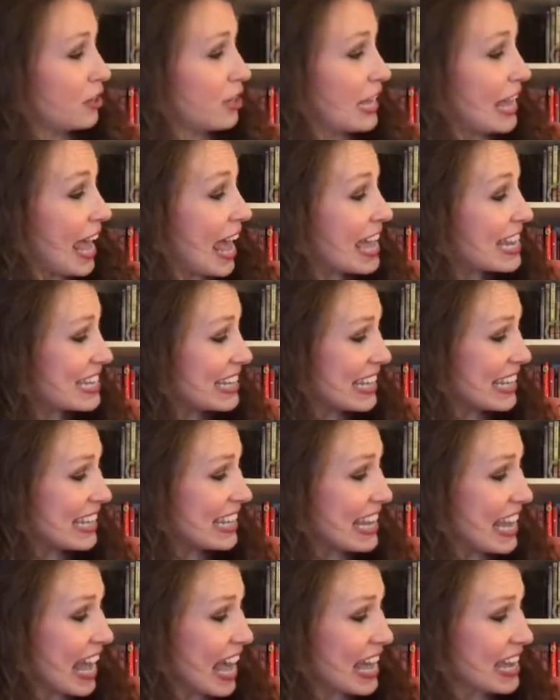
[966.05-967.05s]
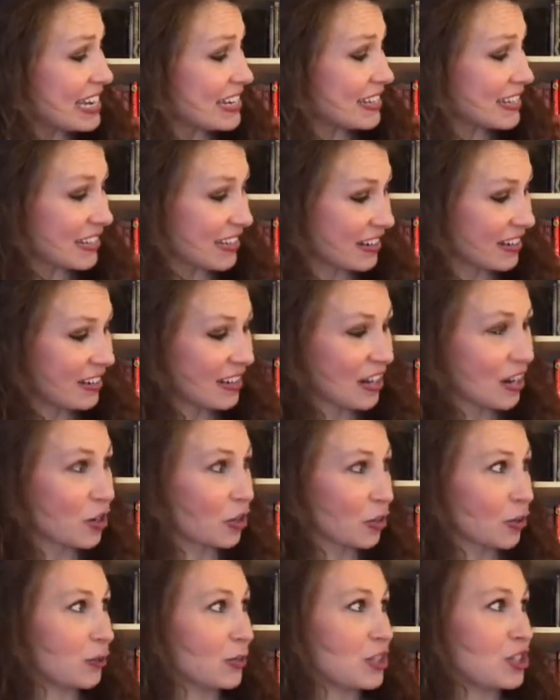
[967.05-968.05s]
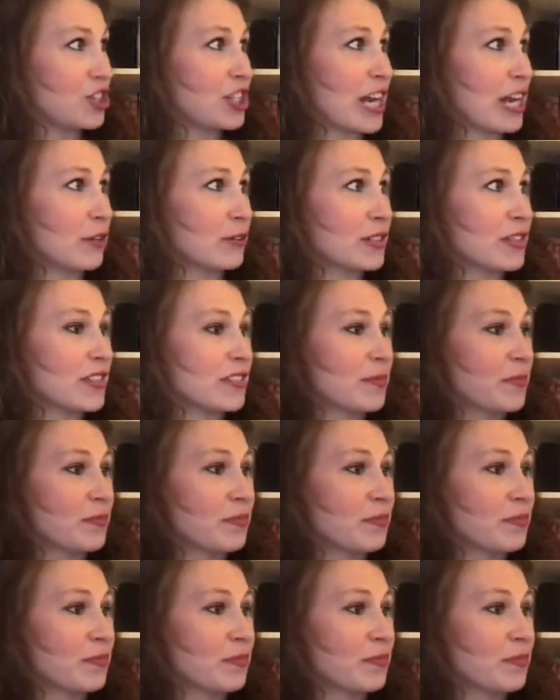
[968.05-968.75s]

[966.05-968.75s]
Head to the end, heroine shouts.